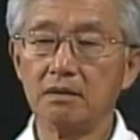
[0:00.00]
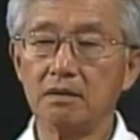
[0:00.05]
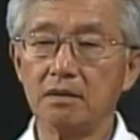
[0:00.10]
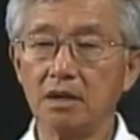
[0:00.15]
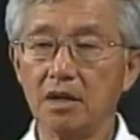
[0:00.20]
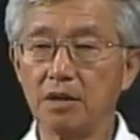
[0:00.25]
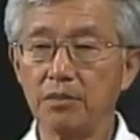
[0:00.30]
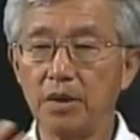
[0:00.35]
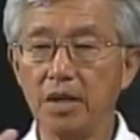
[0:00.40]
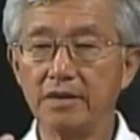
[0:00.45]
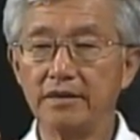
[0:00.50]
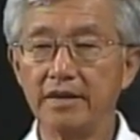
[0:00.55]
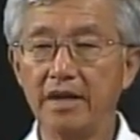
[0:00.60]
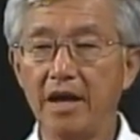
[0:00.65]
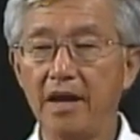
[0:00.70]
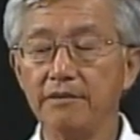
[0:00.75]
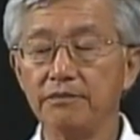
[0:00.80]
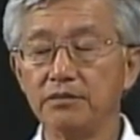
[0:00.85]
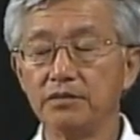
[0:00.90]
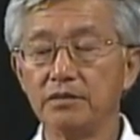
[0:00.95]
Think about
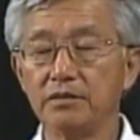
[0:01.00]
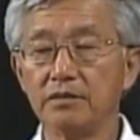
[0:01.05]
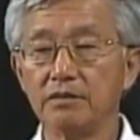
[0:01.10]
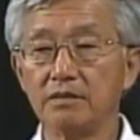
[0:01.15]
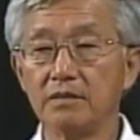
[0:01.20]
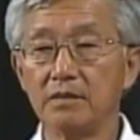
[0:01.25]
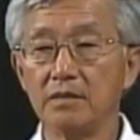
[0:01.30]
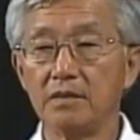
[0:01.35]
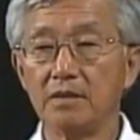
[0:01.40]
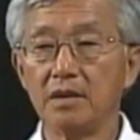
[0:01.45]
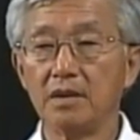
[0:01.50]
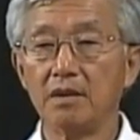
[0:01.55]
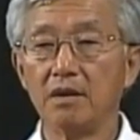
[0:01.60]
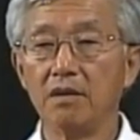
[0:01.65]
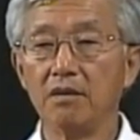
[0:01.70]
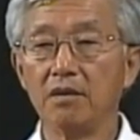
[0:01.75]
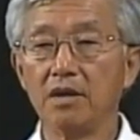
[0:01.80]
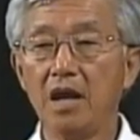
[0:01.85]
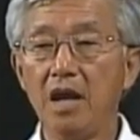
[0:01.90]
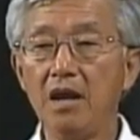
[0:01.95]
that.
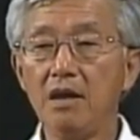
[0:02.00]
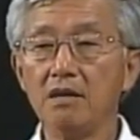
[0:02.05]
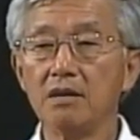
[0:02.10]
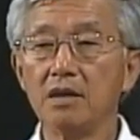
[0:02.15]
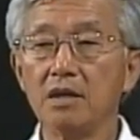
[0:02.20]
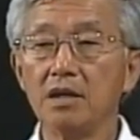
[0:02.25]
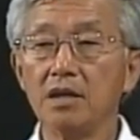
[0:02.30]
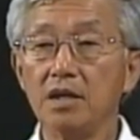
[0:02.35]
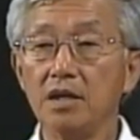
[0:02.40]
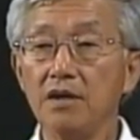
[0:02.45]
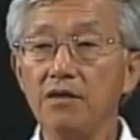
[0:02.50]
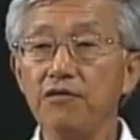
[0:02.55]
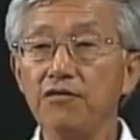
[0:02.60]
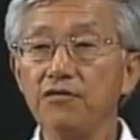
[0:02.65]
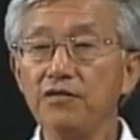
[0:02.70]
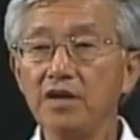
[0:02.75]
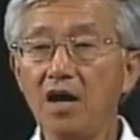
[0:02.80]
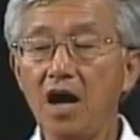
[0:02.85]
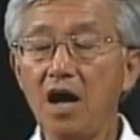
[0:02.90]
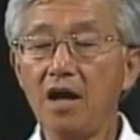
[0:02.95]
Okay? If
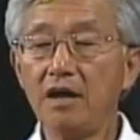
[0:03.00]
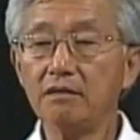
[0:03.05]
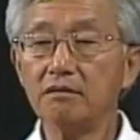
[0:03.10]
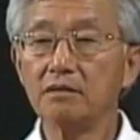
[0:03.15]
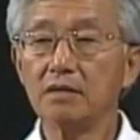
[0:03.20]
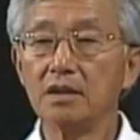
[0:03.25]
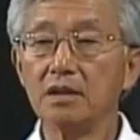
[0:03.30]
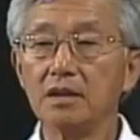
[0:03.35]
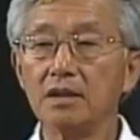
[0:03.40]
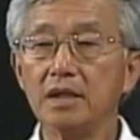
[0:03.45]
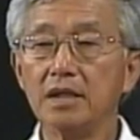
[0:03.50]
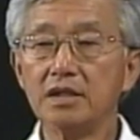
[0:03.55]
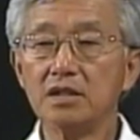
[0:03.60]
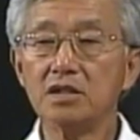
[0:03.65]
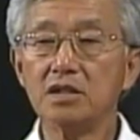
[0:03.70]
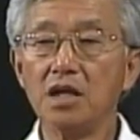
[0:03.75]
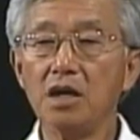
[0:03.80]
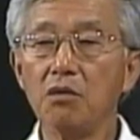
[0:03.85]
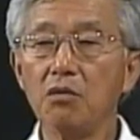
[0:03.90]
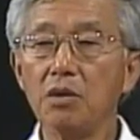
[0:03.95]
not, let's
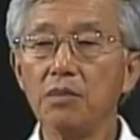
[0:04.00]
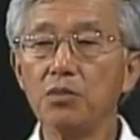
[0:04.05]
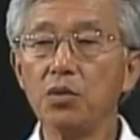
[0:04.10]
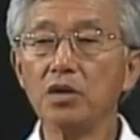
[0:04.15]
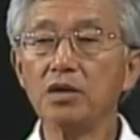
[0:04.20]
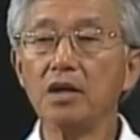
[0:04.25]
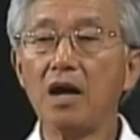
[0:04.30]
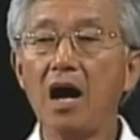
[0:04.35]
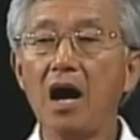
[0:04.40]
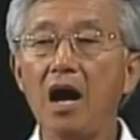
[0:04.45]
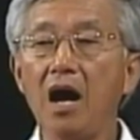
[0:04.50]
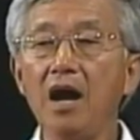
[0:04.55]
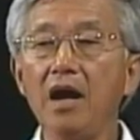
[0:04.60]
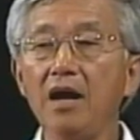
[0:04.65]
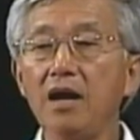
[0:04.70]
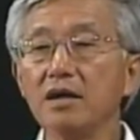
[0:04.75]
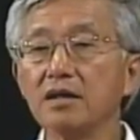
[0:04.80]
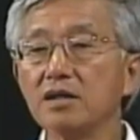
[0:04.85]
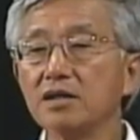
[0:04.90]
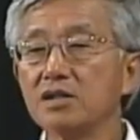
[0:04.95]
say we put I
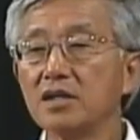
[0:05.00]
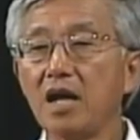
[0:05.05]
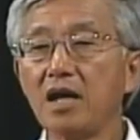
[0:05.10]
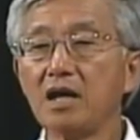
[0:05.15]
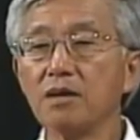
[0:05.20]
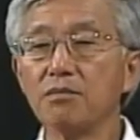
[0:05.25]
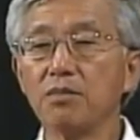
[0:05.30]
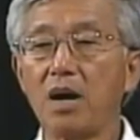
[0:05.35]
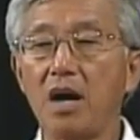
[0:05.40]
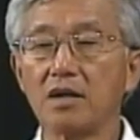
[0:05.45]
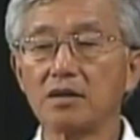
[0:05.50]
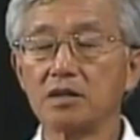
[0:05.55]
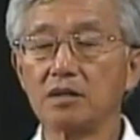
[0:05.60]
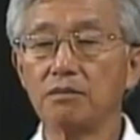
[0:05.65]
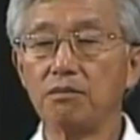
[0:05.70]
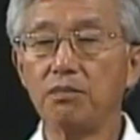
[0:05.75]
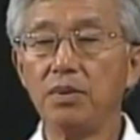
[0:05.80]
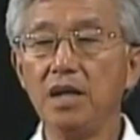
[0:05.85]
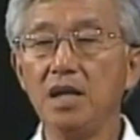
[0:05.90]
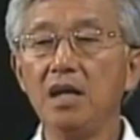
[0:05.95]
on the second box.
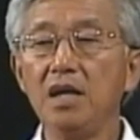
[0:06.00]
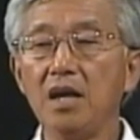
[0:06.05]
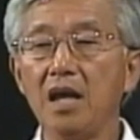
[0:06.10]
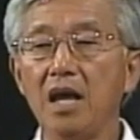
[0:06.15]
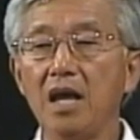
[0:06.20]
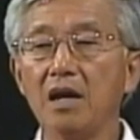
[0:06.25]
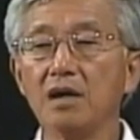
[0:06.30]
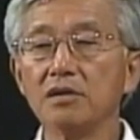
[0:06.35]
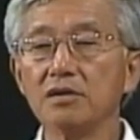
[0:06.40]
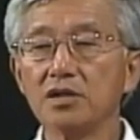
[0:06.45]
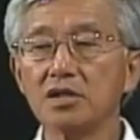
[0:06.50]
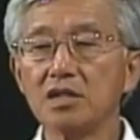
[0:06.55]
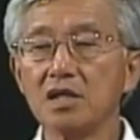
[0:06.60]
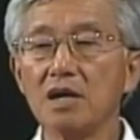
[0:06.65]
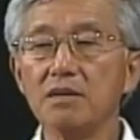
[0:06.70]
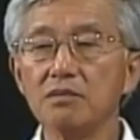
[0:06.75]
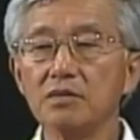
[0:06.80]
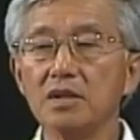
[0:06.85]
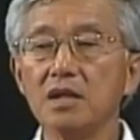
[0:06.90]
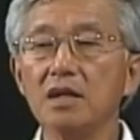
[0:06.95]
P, L,
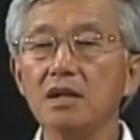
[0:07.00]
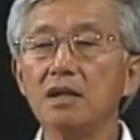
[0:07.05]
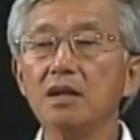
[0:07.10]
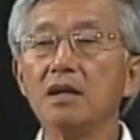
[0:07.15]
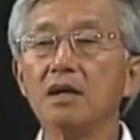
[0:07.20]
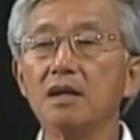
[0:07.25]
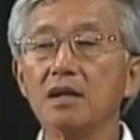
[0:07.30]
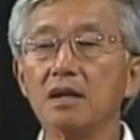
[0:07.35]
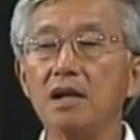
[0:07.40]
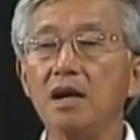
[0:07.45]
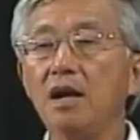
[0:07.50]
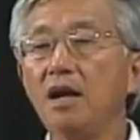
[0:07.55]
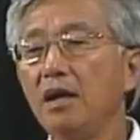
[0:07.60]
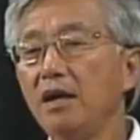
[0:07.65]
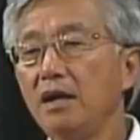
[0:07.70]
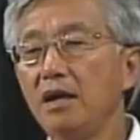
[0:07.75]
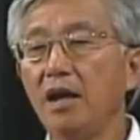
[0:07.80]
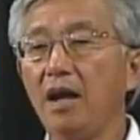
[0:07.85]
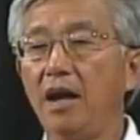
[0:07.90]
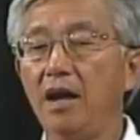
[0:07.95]
something,
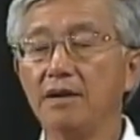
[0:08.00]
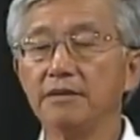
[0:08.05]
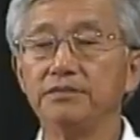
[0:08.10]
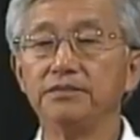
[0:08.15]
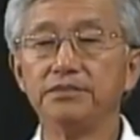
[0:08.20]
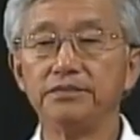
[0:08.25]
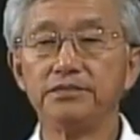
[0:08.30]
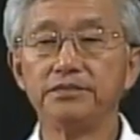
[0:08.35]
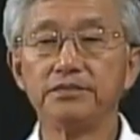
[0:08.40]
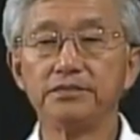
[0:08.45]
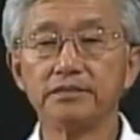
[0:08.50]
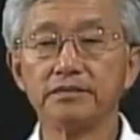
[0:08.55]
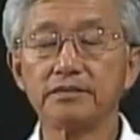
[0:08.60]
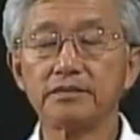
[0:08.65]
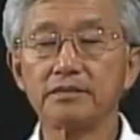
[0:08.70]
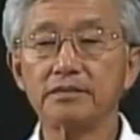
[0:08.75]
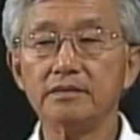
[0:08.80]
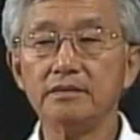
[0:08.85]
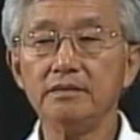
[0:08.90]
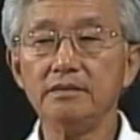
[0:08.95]
I, N.
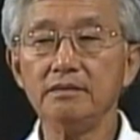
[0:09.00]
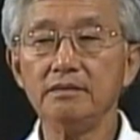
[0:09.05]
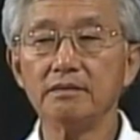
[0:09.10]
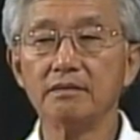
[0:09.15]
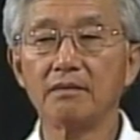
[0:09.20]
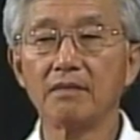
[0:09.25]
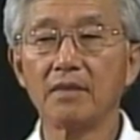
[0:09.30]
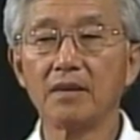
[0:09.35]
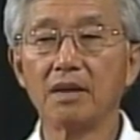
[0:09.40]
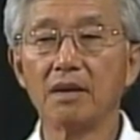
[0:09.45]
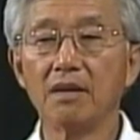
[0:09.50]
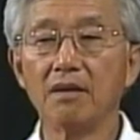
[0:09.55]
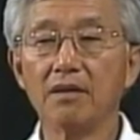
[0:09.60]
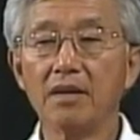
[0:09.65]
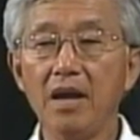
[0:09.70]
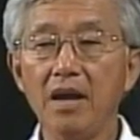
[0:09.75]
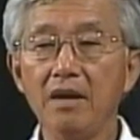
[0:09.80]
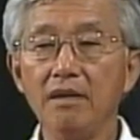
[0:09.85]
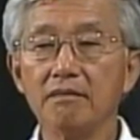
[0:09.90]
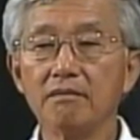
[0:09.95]

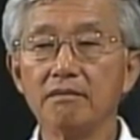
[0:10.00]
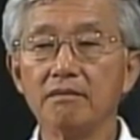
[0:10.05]
Okay?